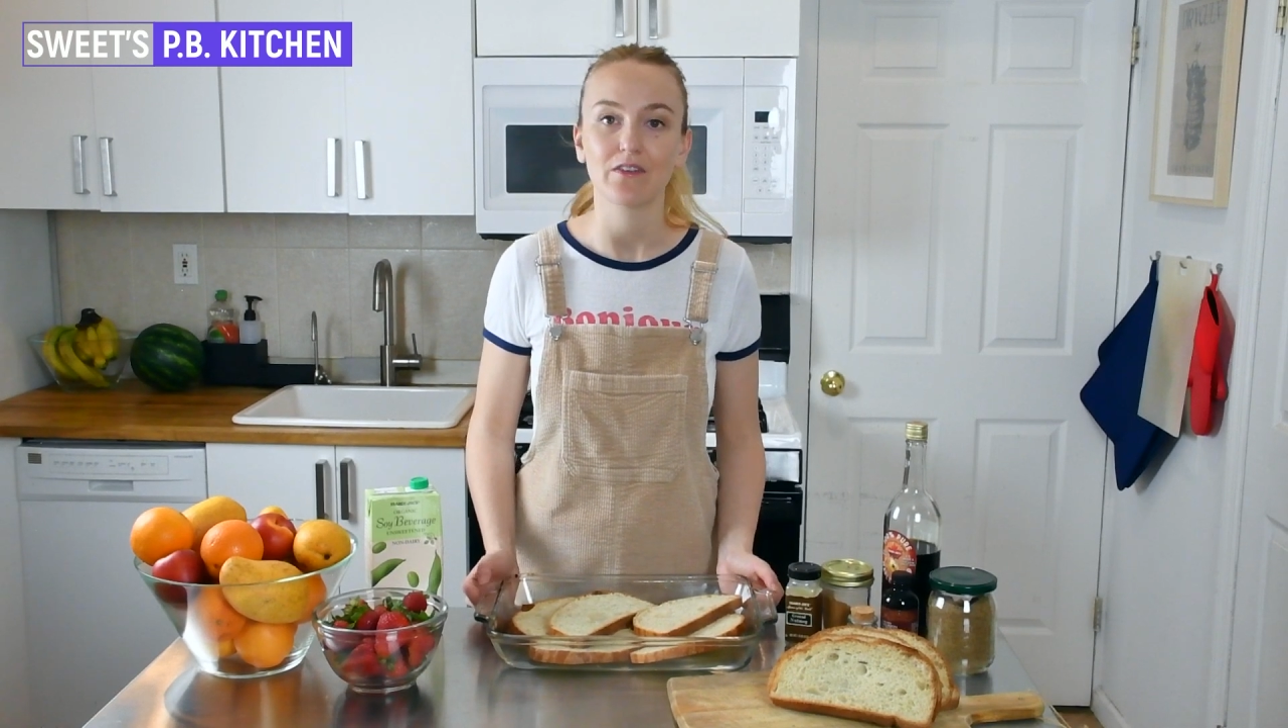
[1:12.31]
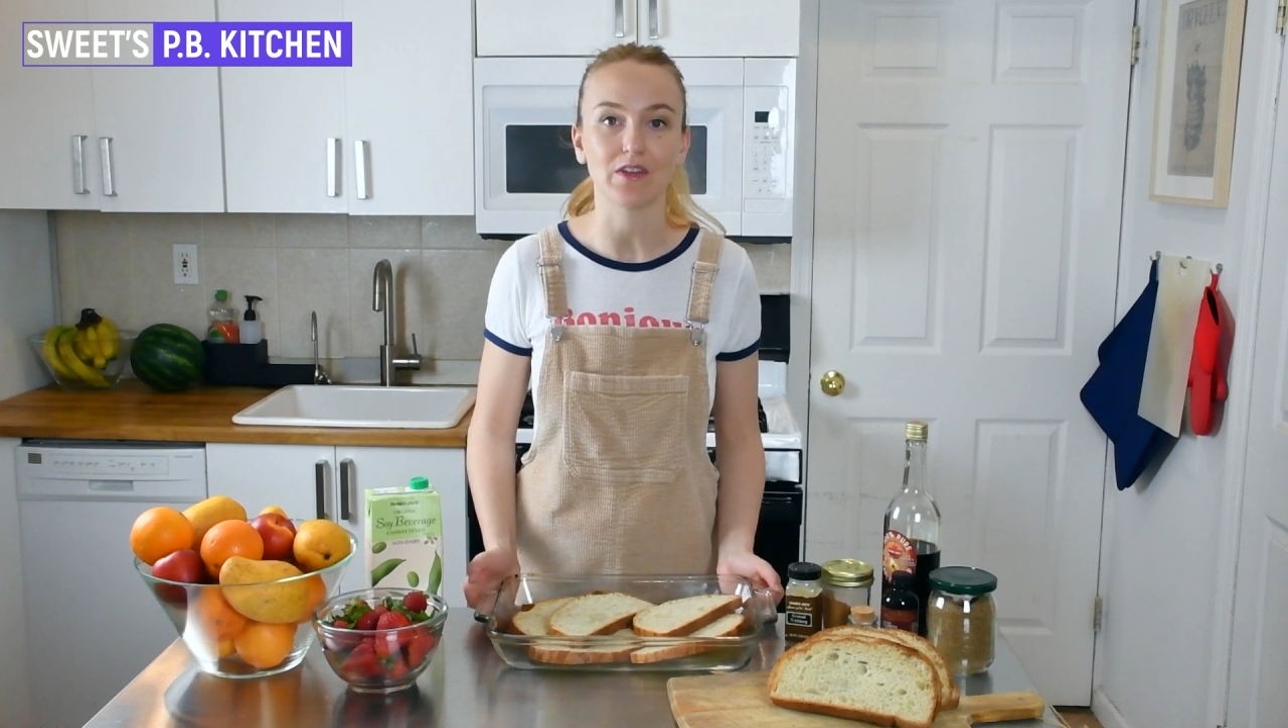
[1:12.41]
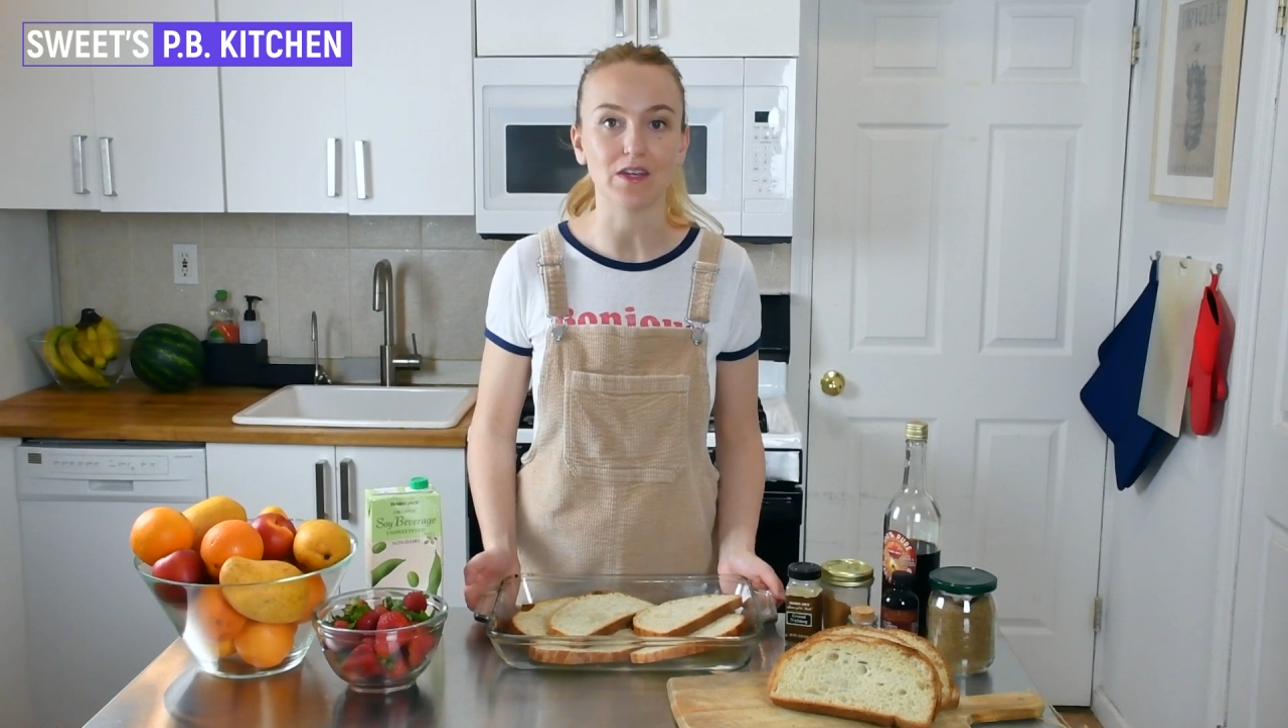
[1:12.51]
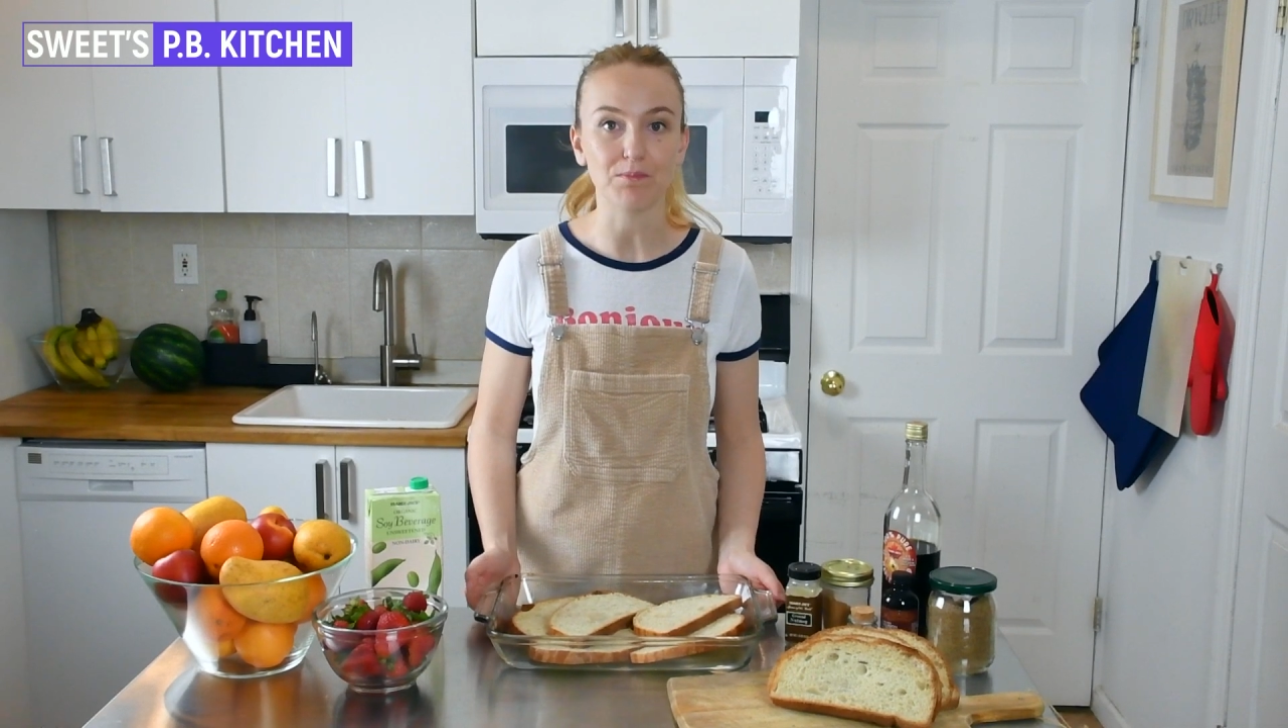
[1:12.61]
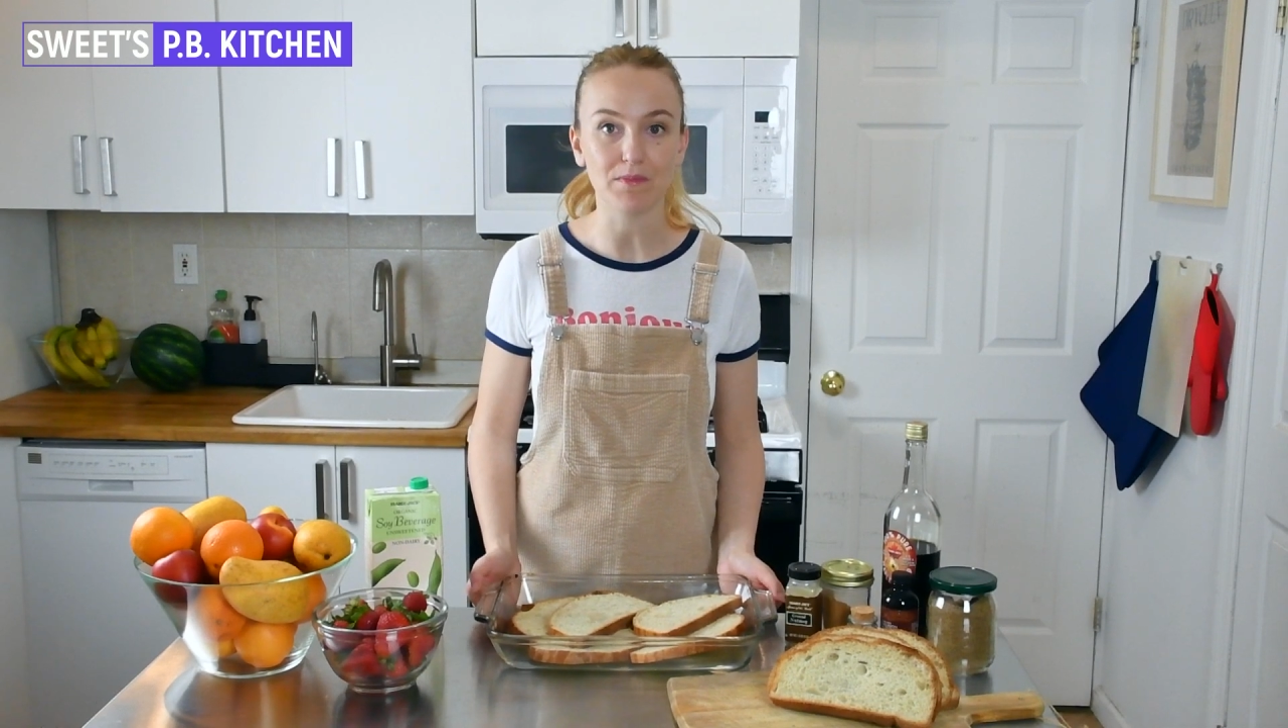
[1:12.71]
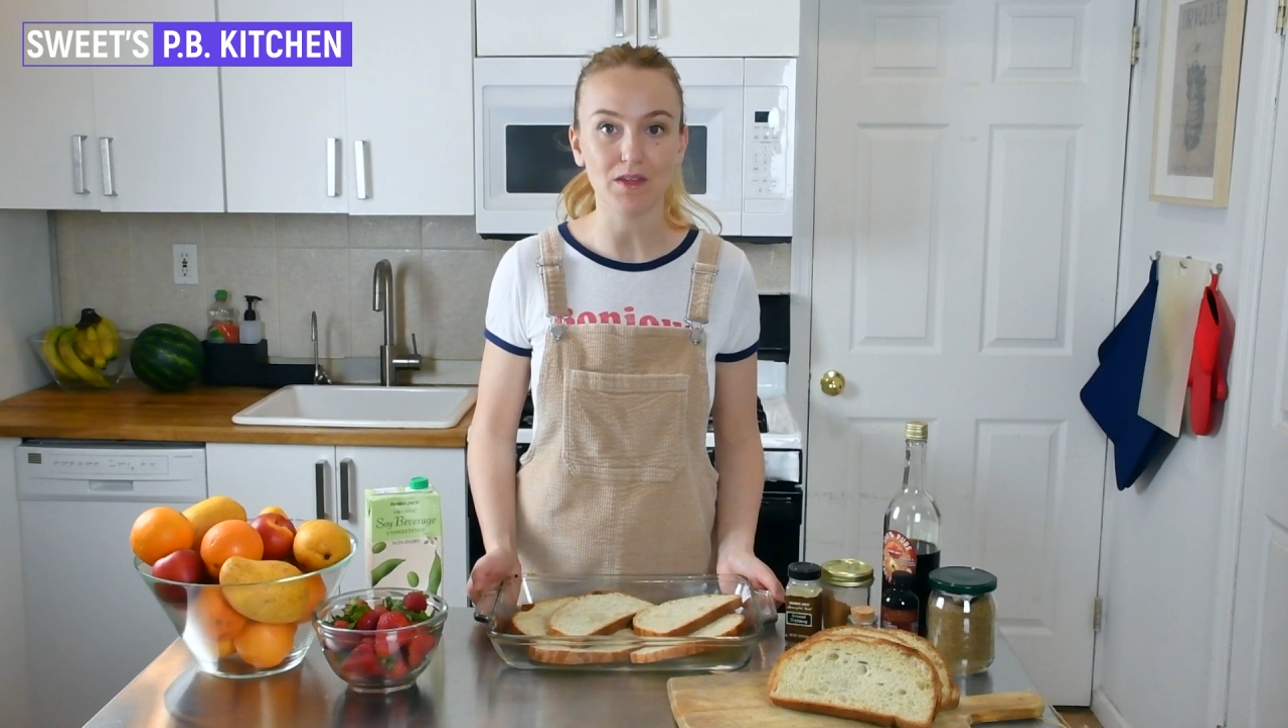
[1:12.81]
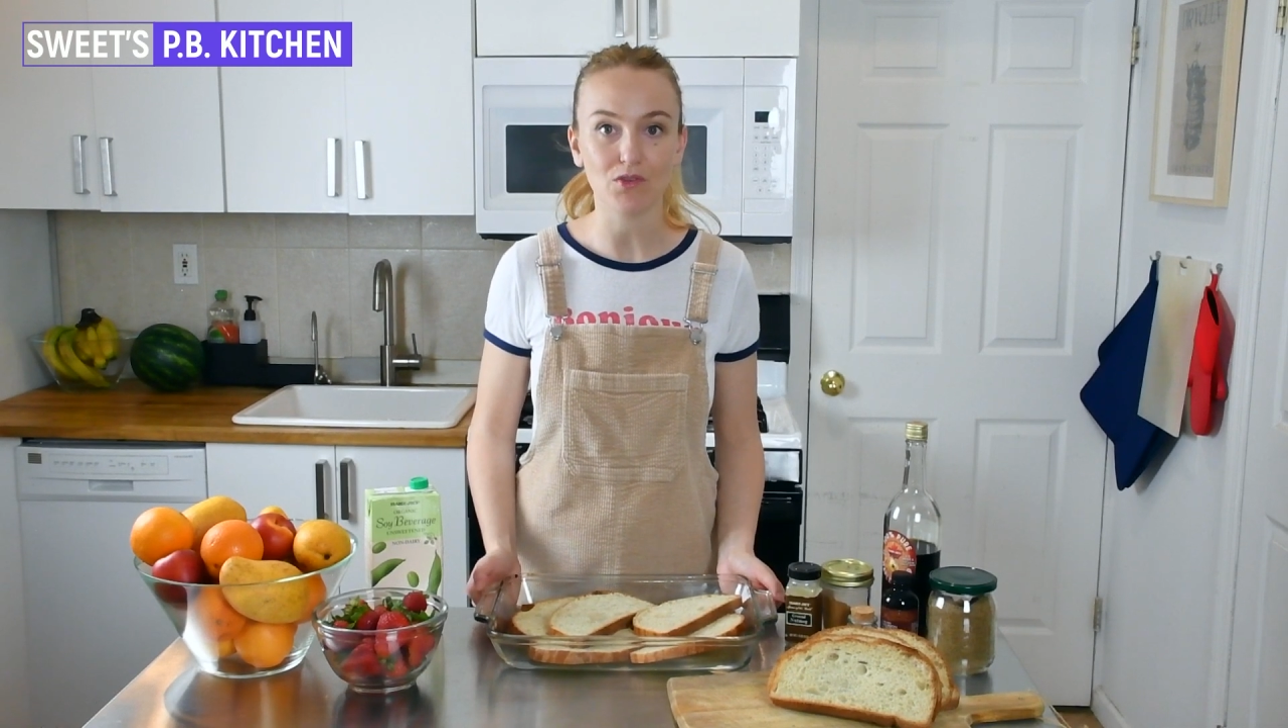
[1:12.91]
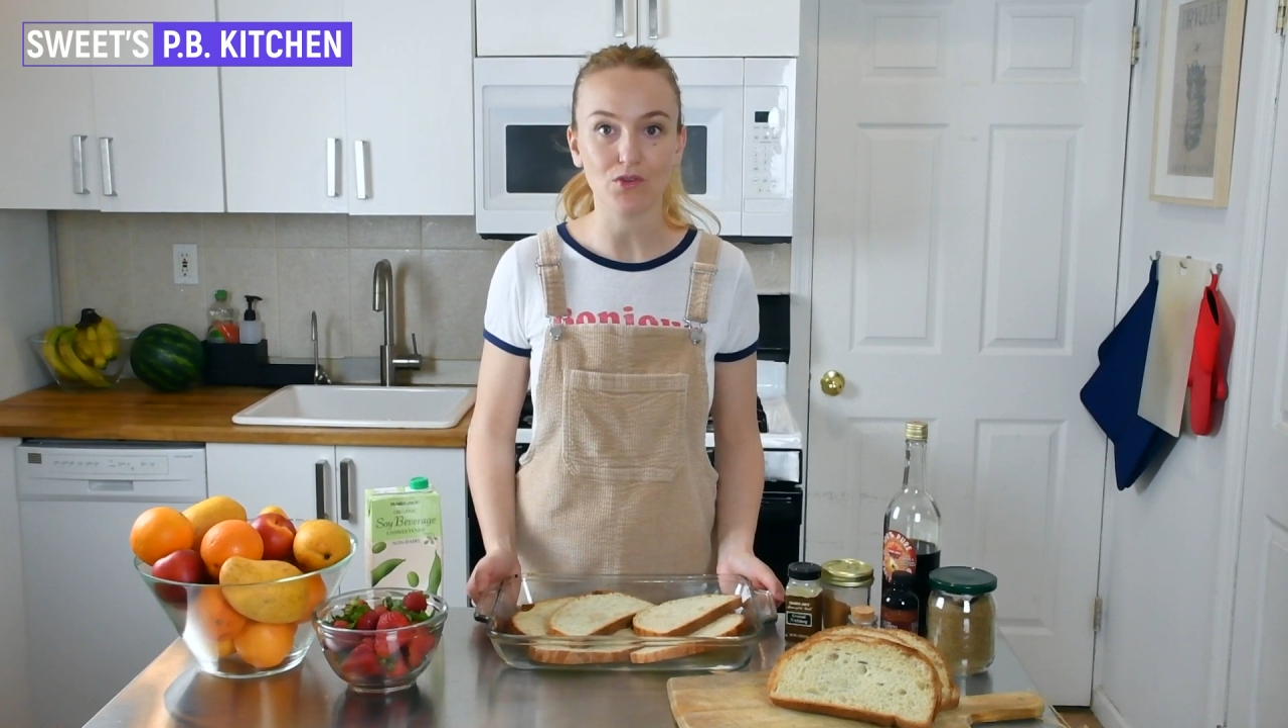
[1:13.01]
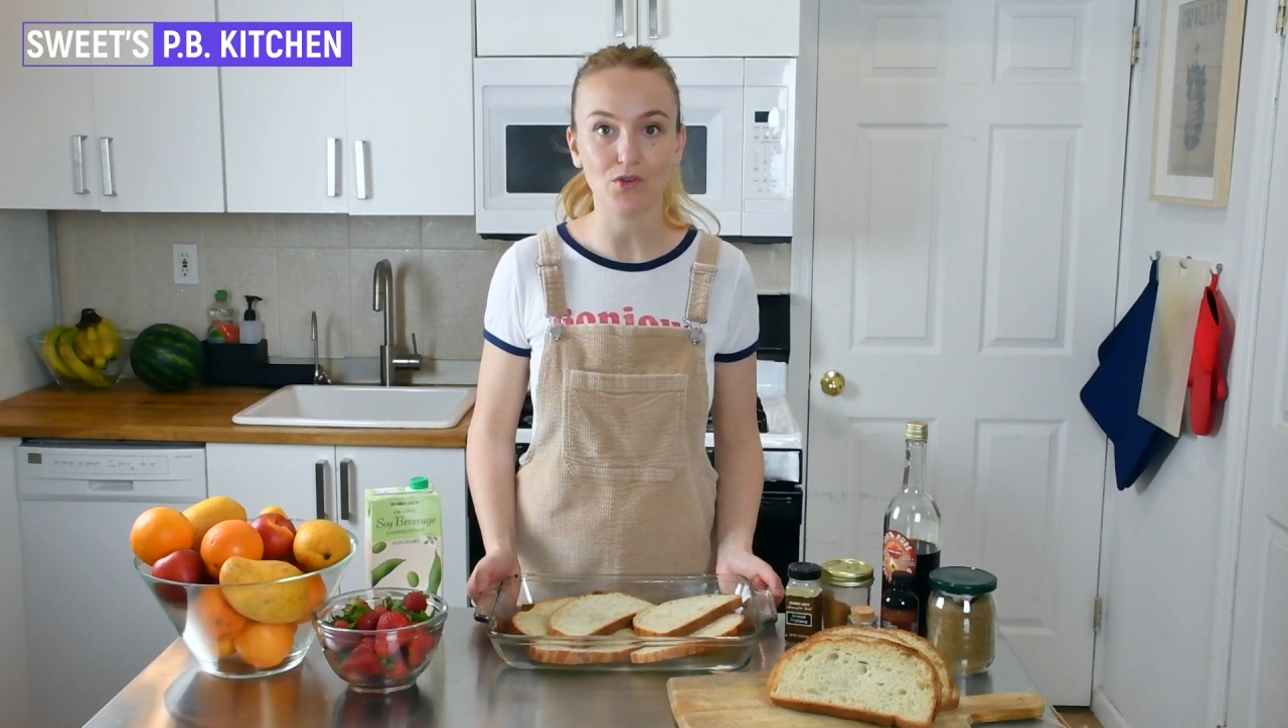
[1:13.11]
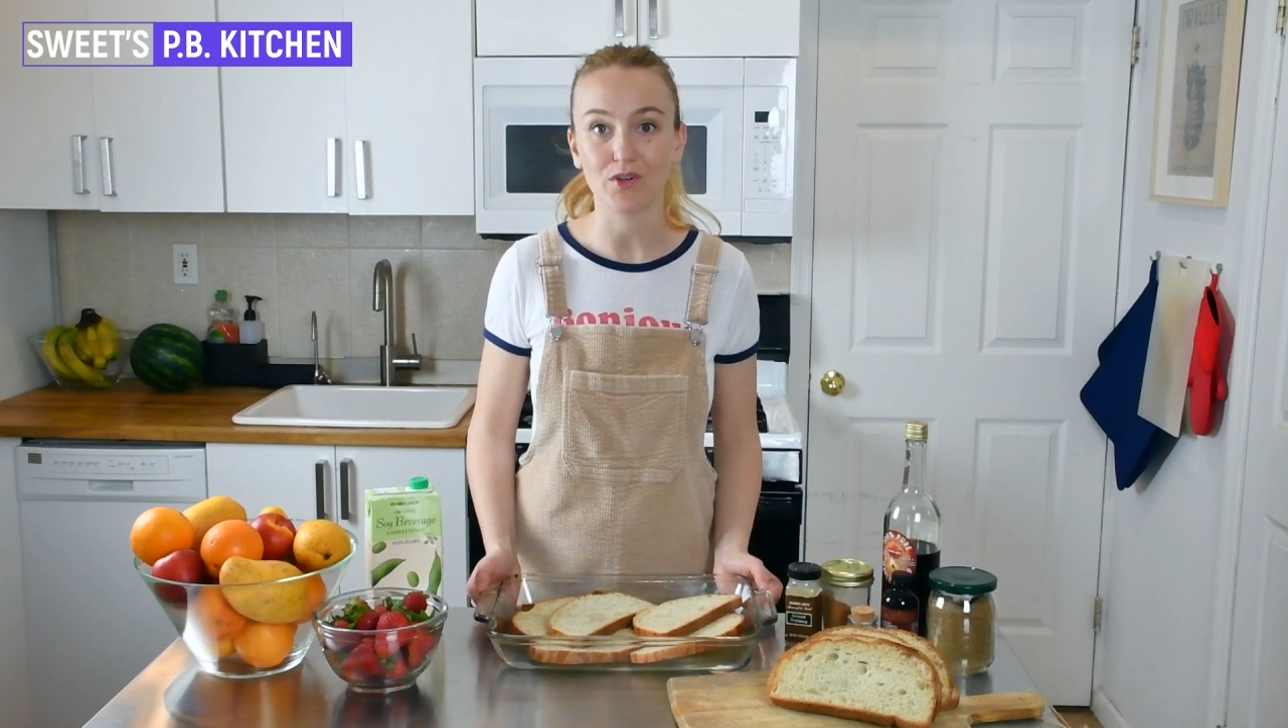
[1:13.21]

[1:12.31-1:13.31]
like milk